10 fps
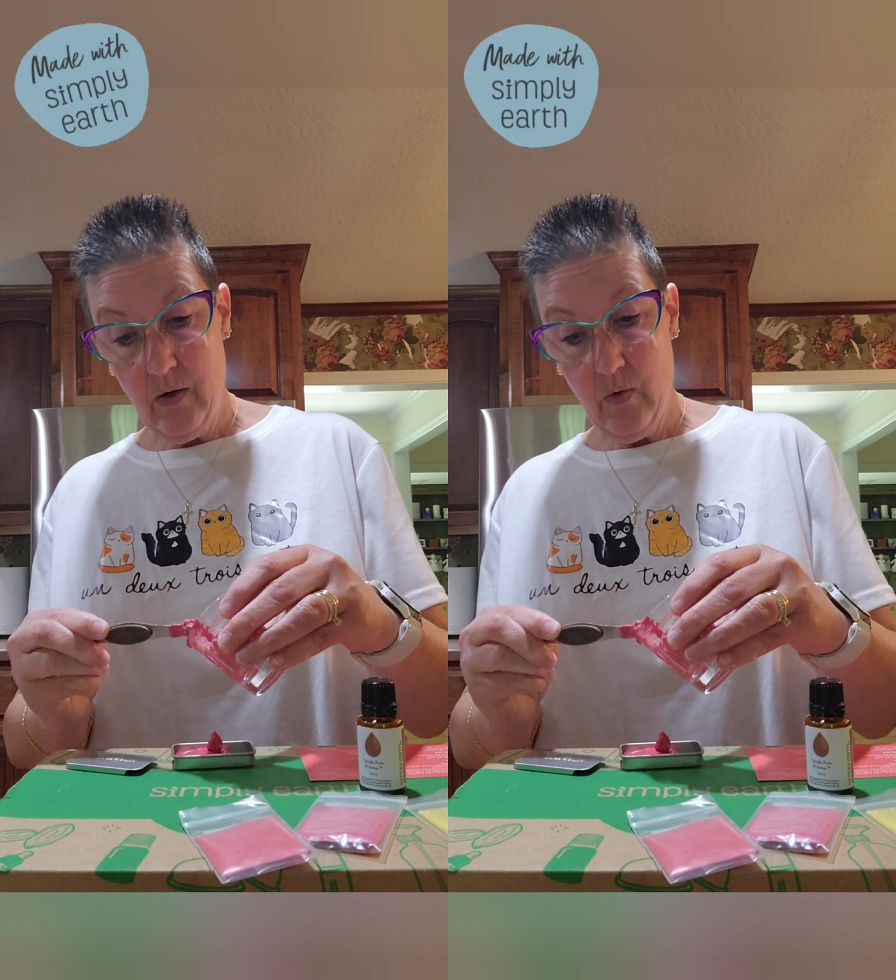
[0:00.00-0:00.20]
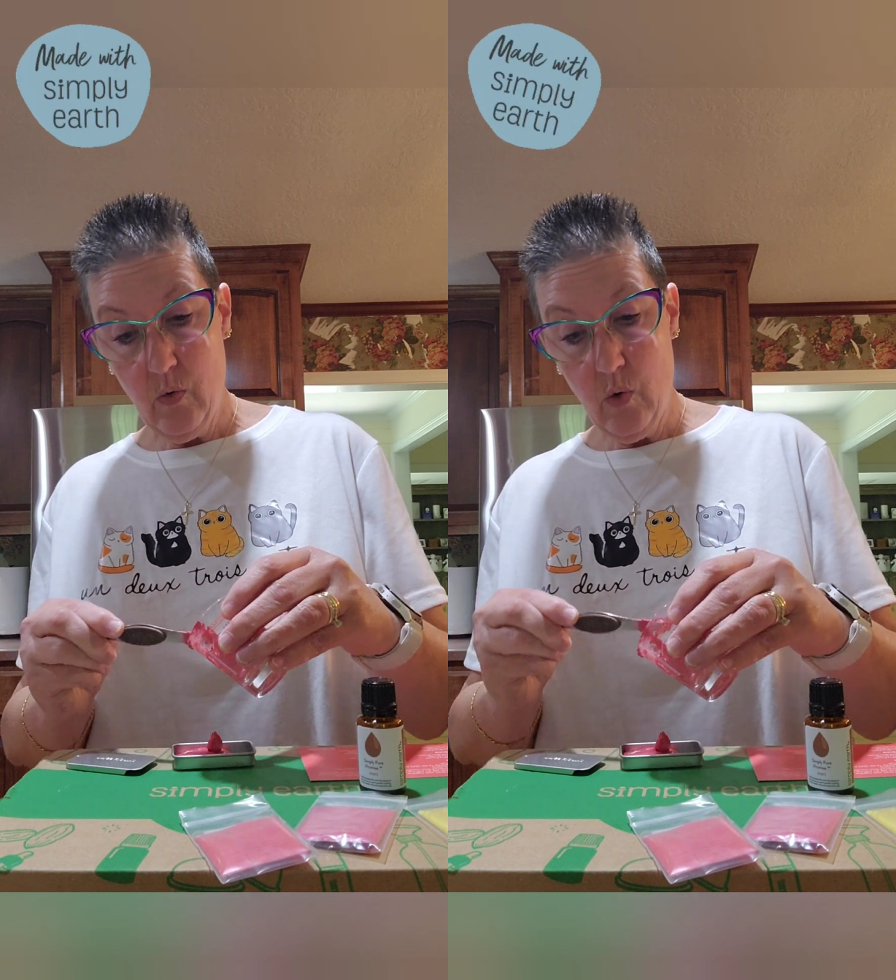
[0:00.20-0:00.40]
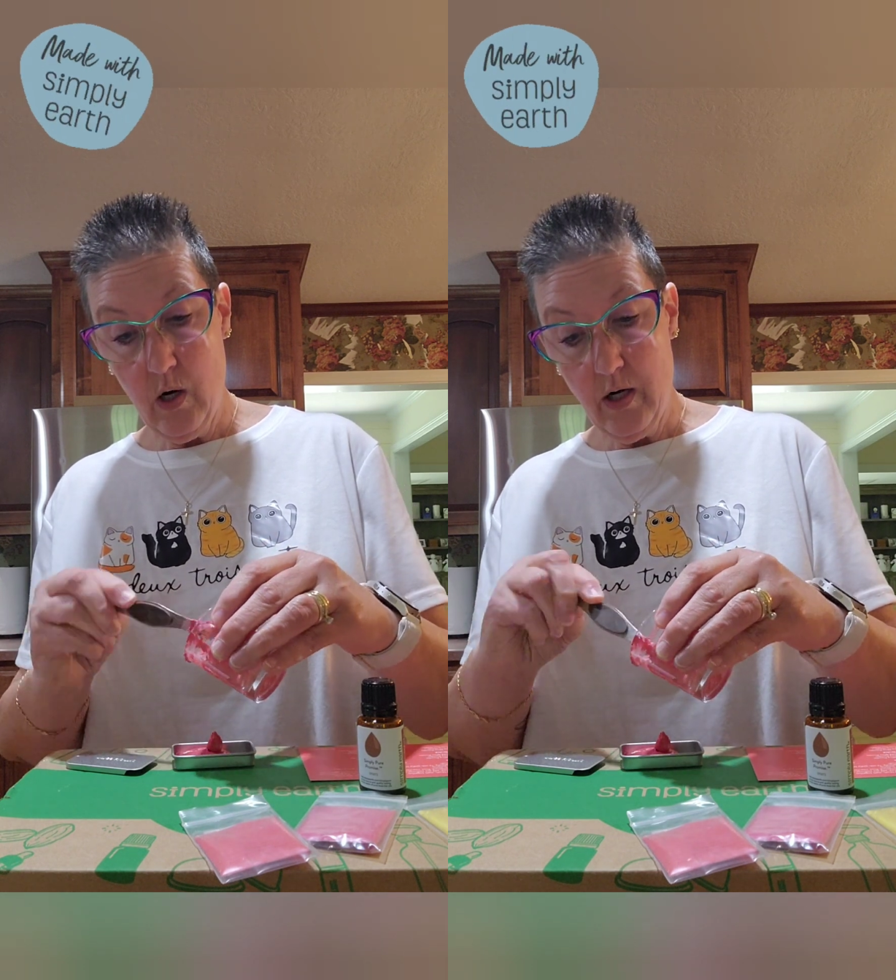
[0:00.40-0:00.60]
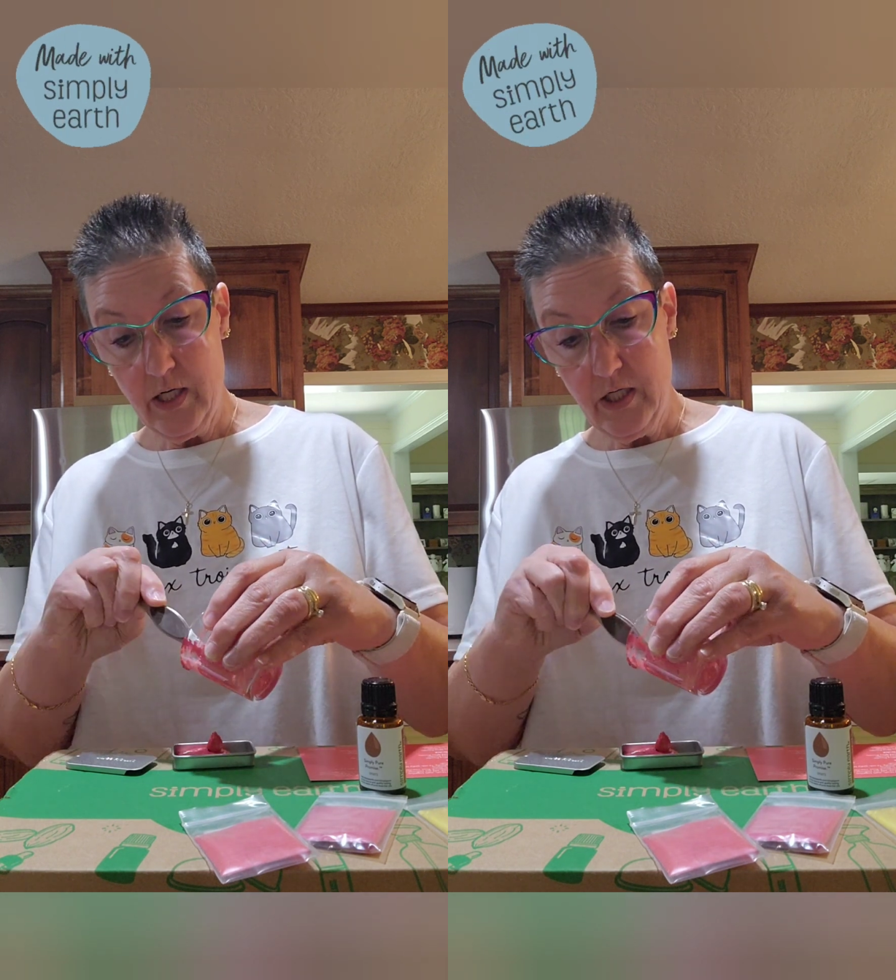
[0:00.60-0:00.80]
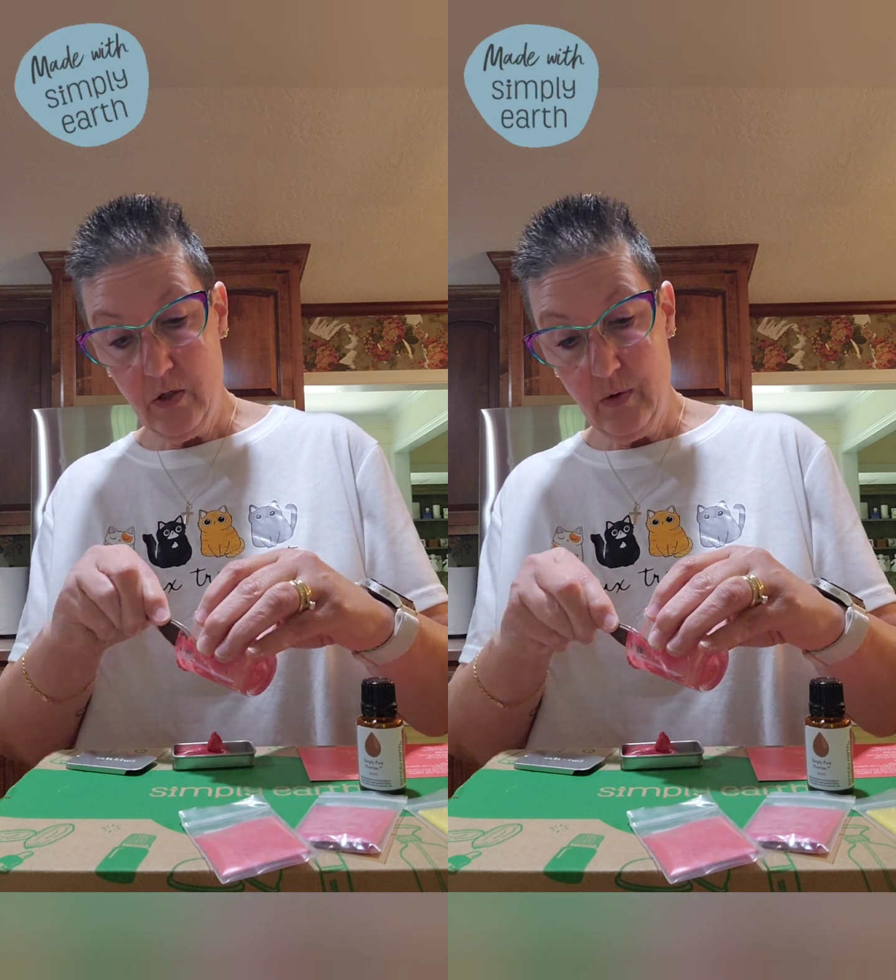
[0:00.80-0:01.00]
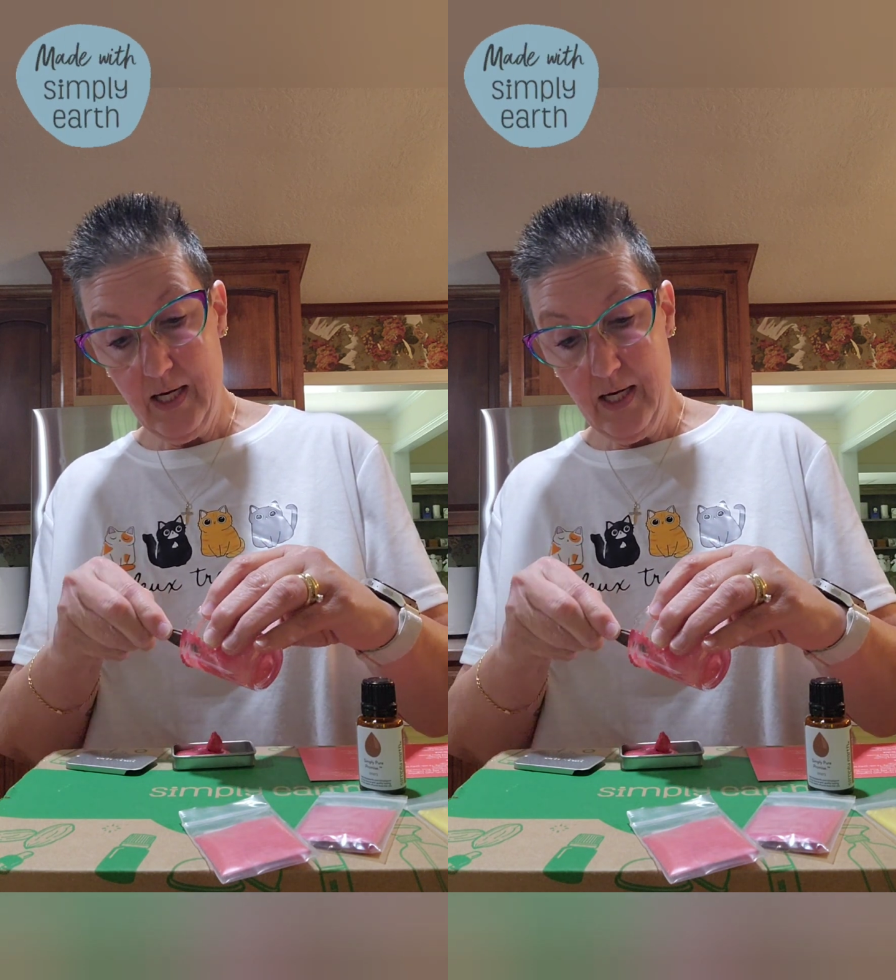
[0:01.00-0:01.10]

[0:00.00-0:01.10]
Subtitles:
or you